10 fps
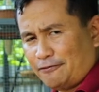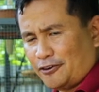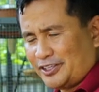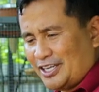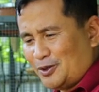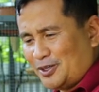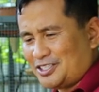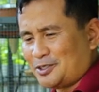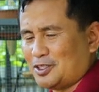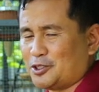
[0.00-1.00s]
for the
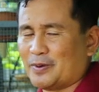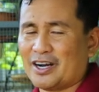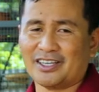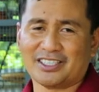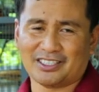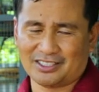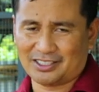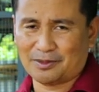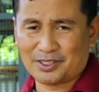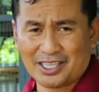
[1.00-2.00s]
noise of the
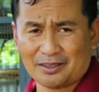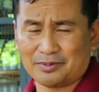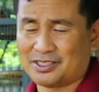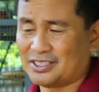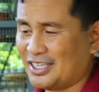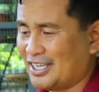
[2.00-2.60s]
parakeets themselves.